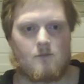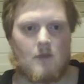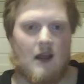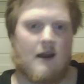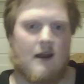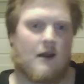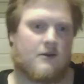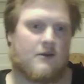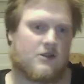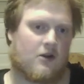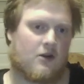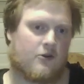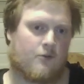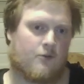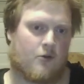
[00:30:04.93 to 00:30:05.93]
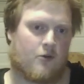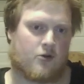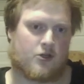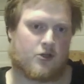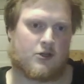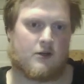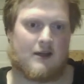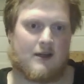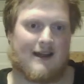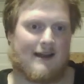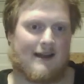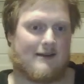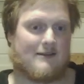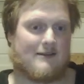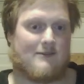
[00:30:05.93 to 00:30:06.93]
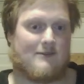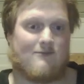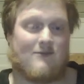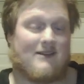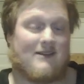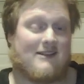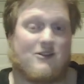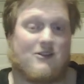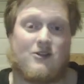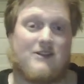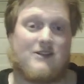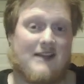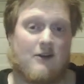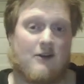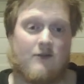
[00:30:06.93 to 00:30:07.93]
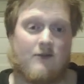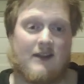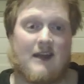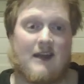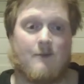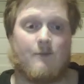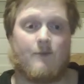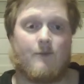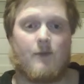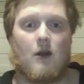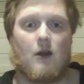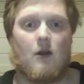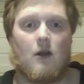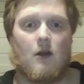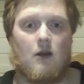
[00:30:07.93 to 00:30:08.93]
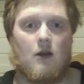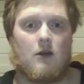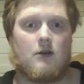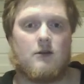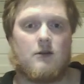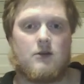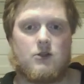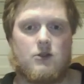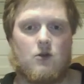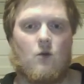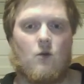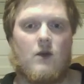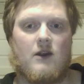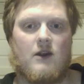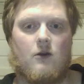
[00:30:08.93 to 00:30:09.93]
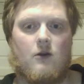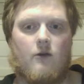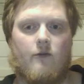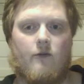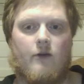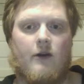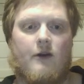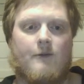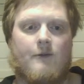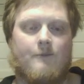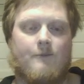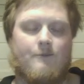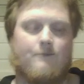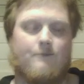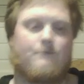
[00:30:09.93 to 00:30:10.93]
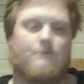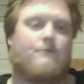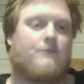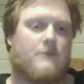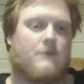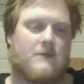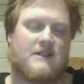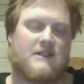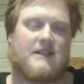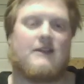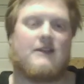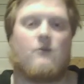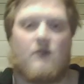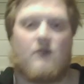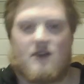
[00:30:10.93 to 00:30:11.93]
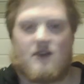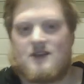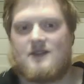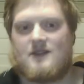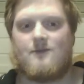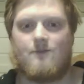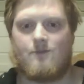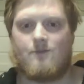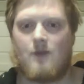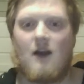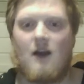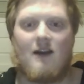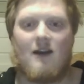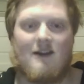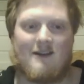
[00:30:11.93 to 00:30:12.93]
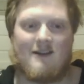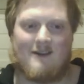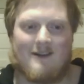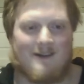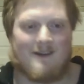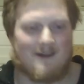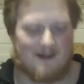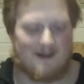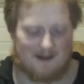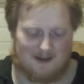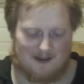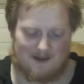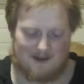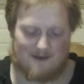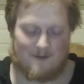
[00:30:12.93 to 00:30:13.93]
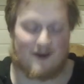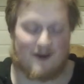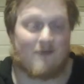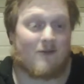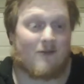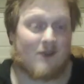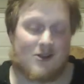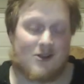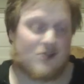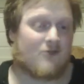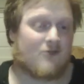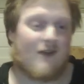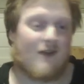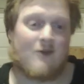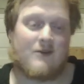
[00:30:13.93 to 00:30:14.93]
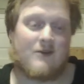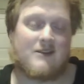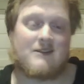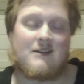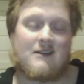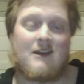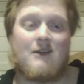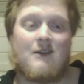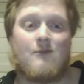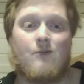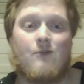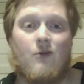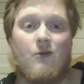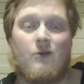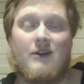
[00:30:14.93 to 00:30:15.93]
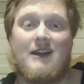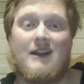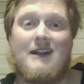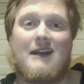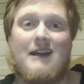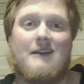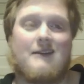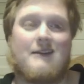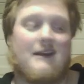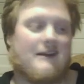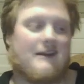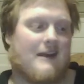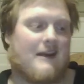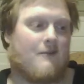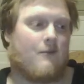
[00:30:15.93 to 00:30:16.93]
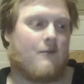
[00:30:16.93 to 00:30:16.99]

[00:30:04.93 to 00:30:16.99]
and I start to push, and this is just the end of the game. There's no way of dealing with this. But I just found this pawn and king endgame